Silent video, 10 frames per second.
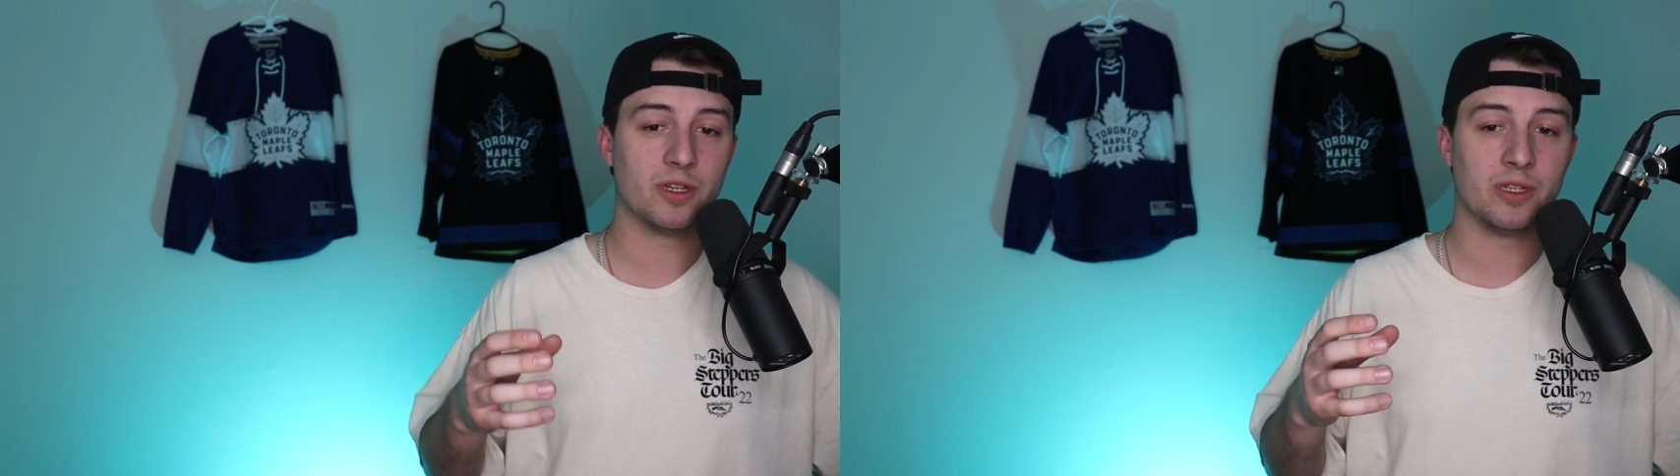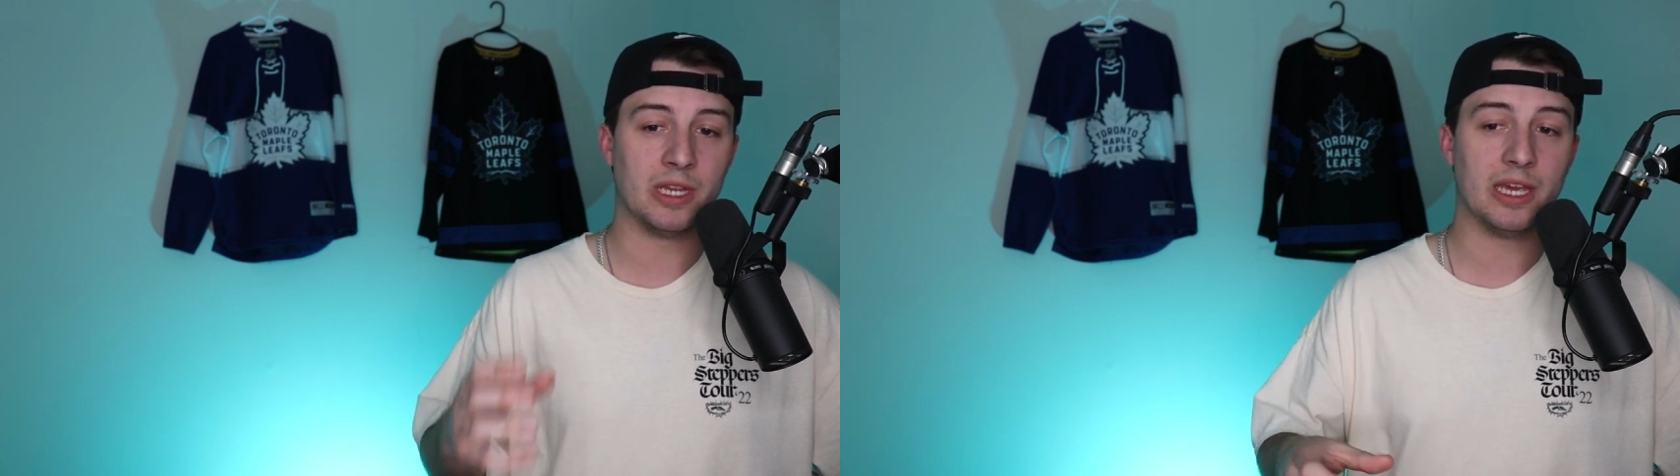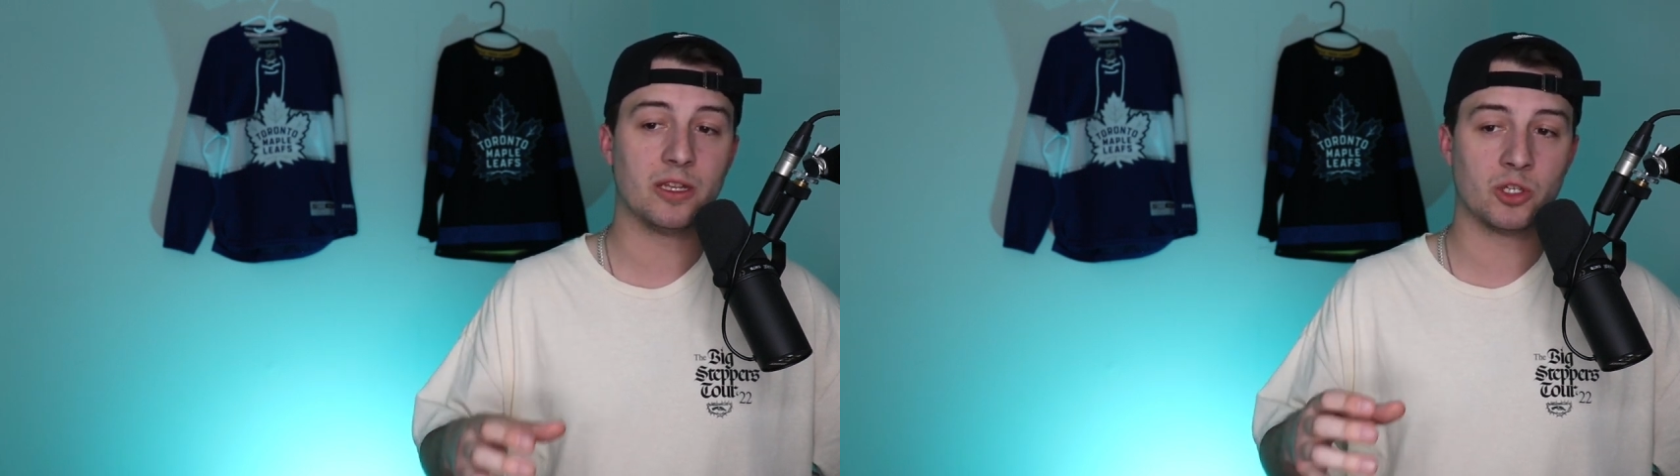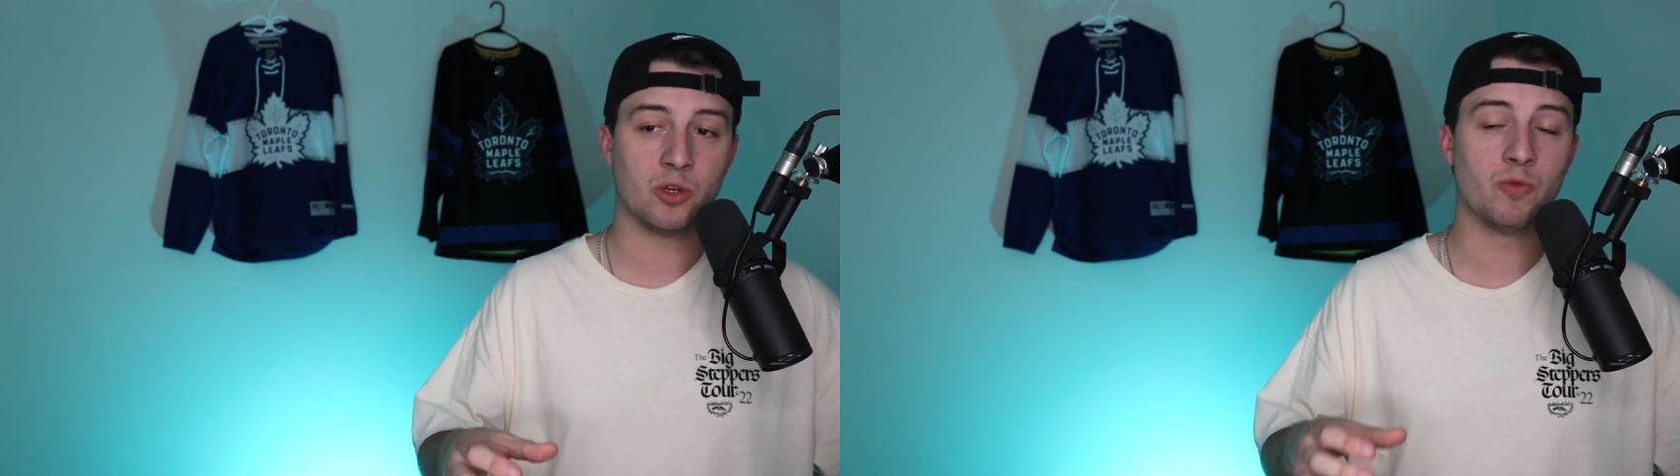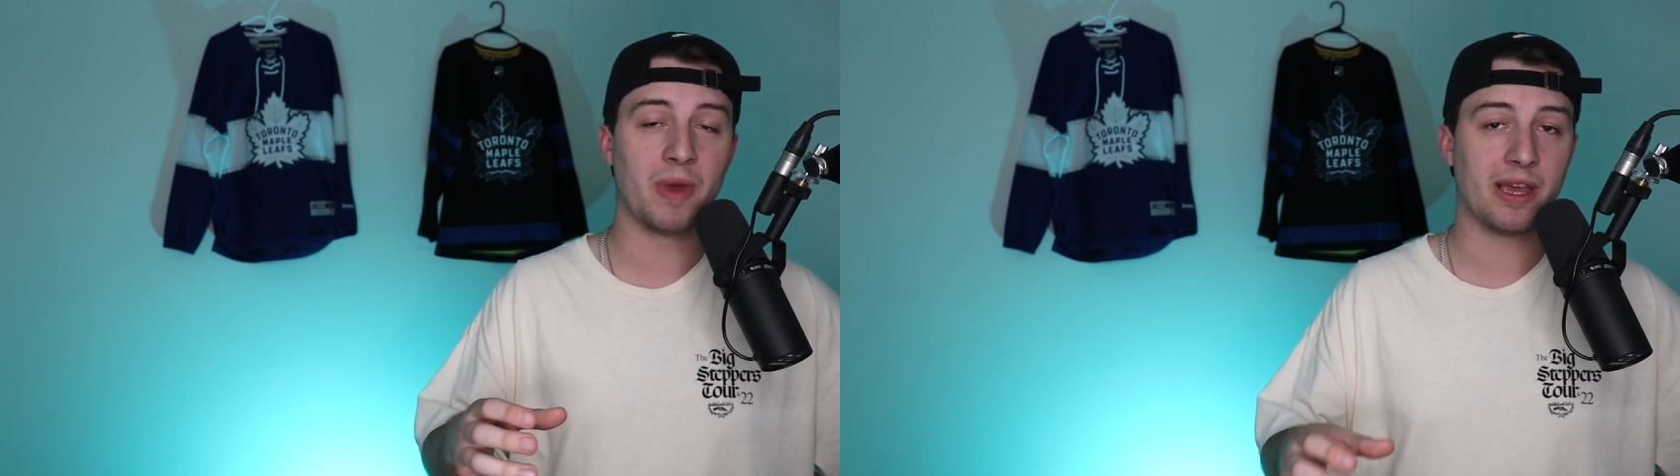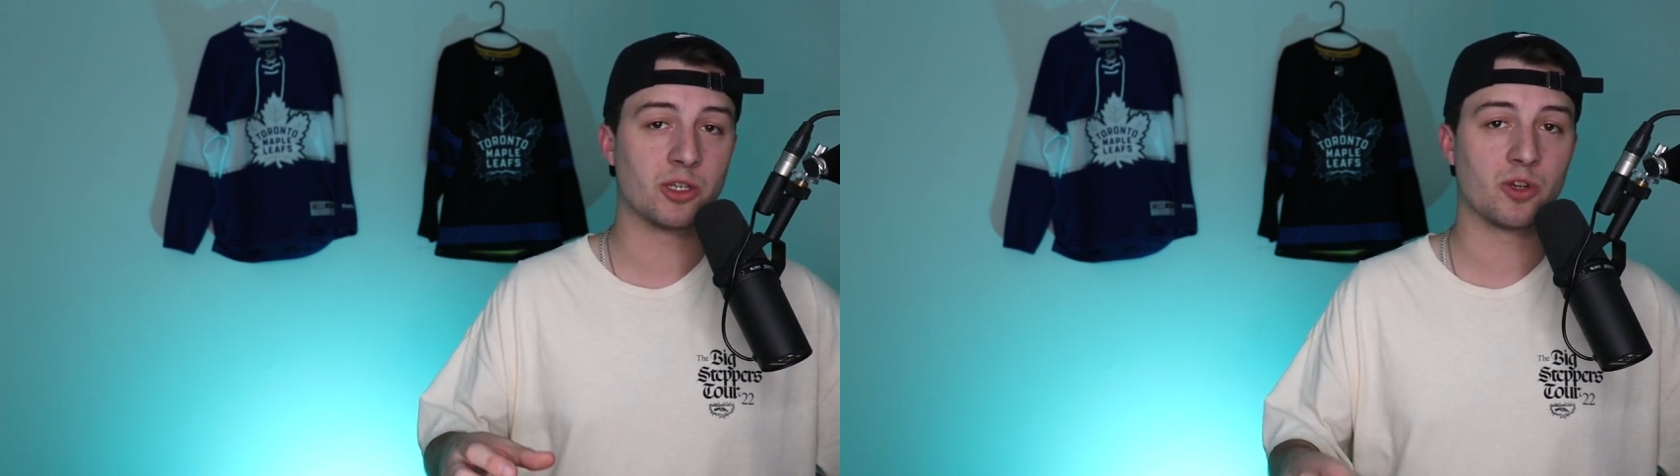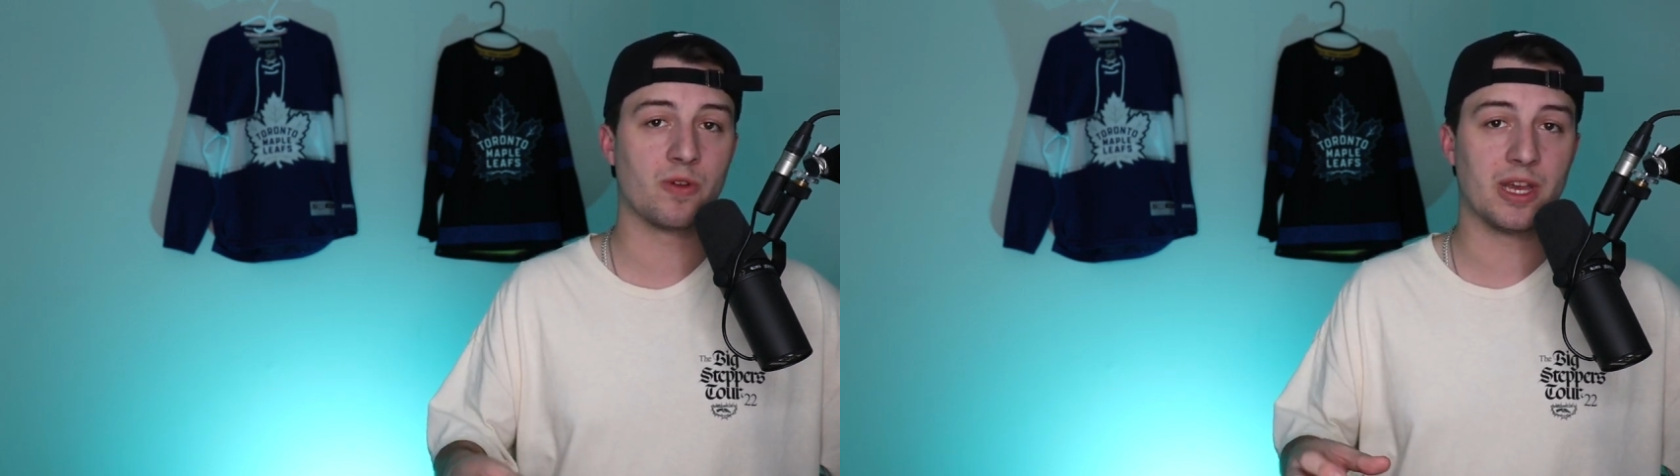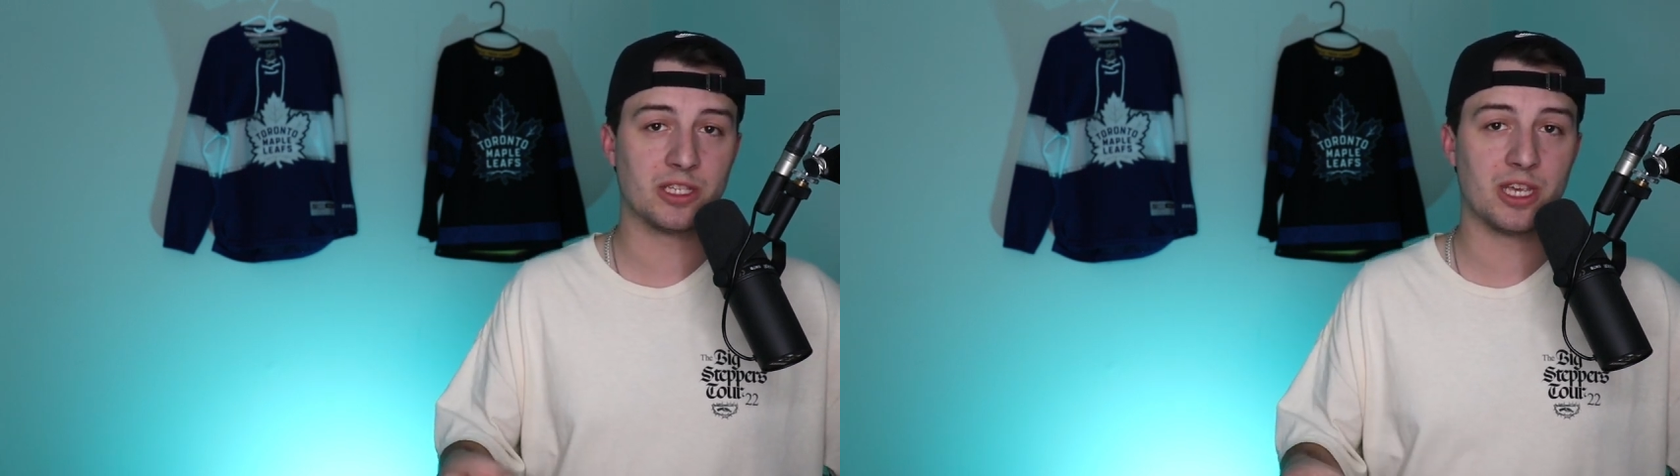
need to make sure that